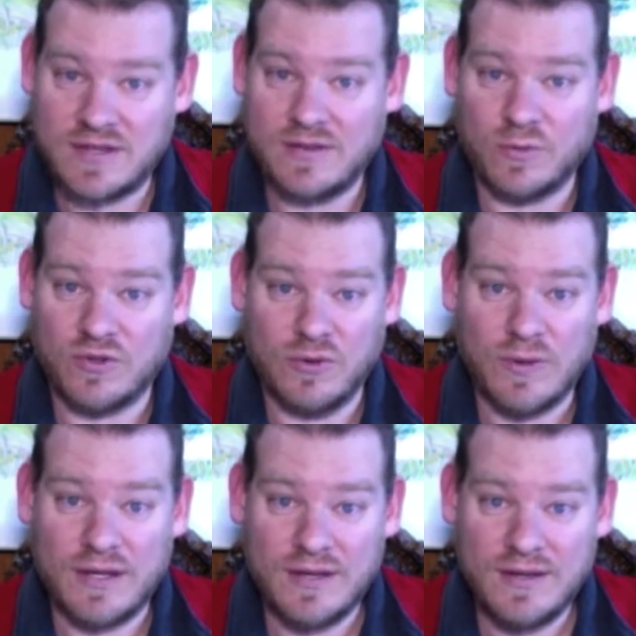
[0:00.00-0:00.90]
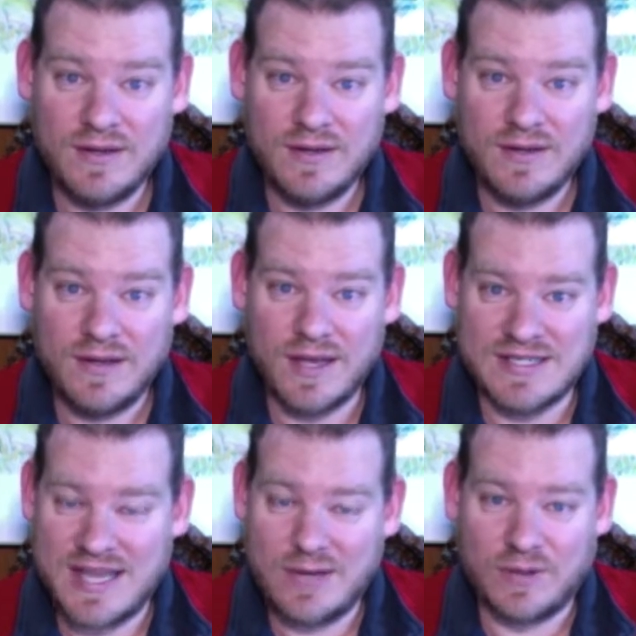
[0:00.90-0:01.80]
that we're doing and
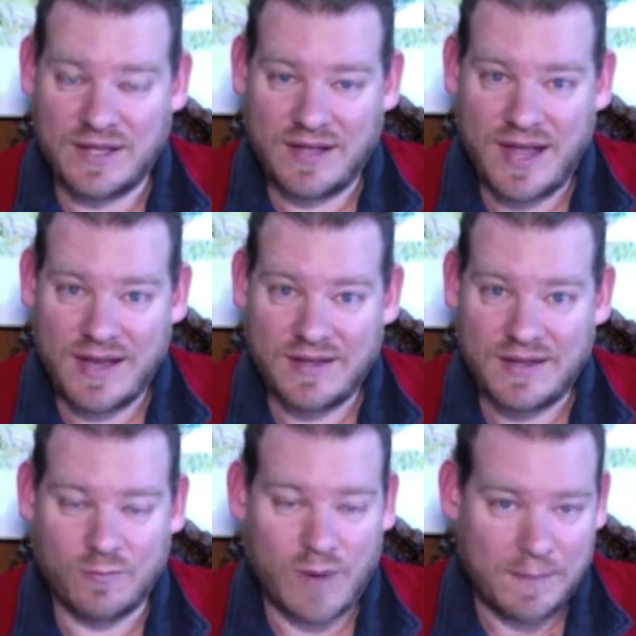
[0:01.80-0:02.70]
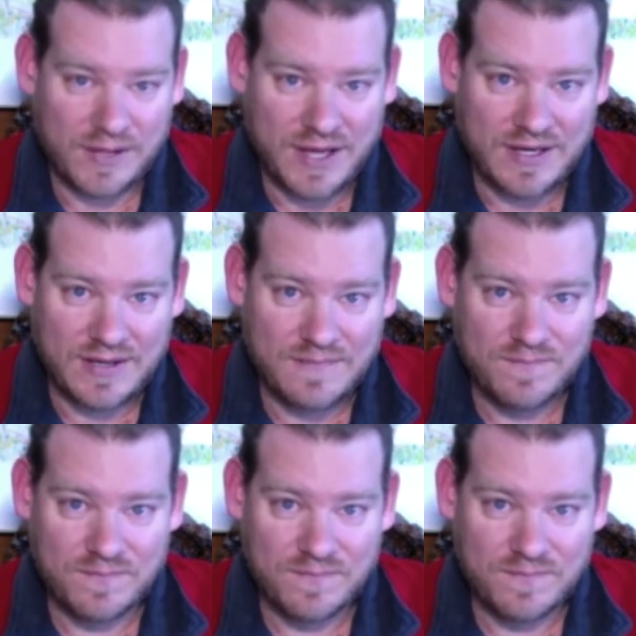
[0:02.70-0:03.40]
take what they like and replicate it,